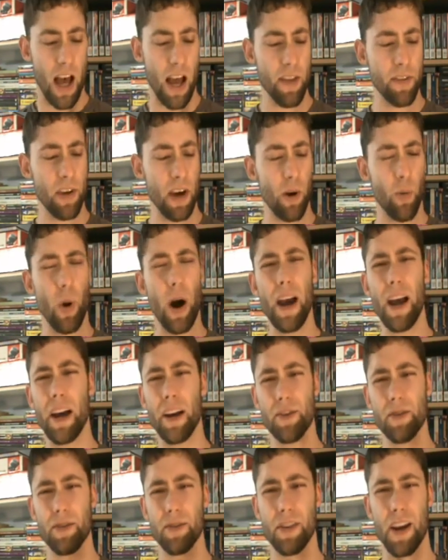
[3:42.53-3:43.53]
I thought, why
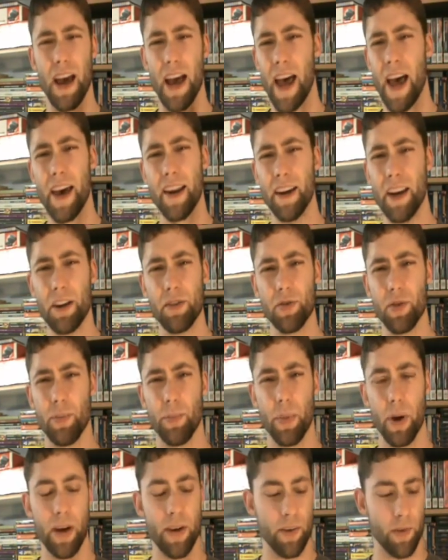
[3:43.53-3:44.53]
add an
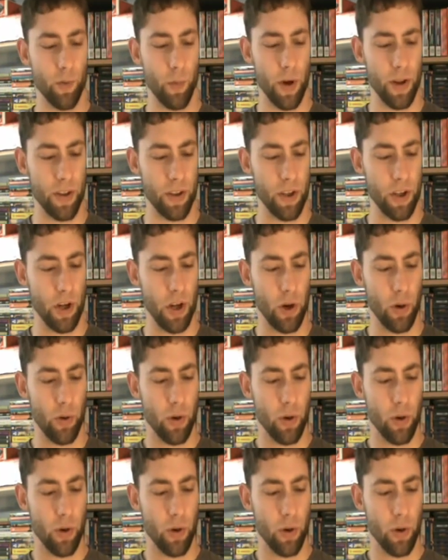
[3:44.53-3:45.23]
extra button when